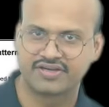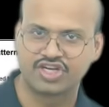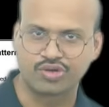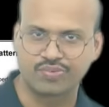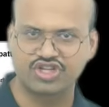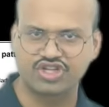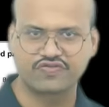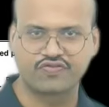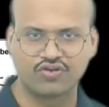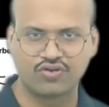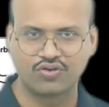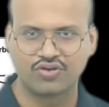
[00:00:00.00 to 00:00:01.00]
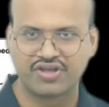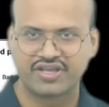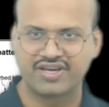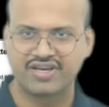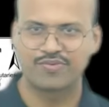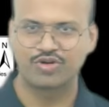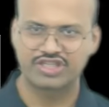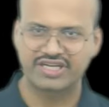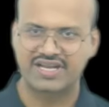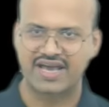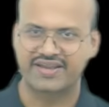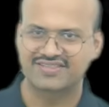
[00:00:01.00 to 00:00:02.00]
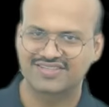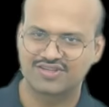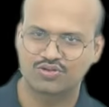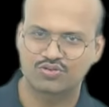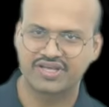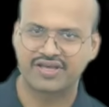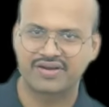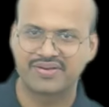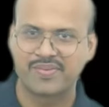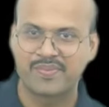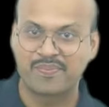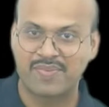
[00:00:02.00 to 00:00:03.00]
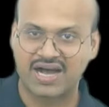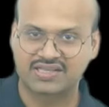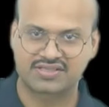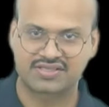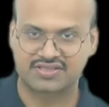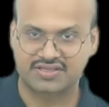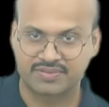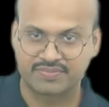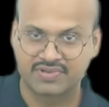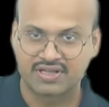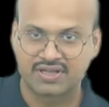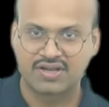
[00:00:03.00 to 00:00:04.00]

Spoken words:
Tributaries flow in opposite direction to their master stream.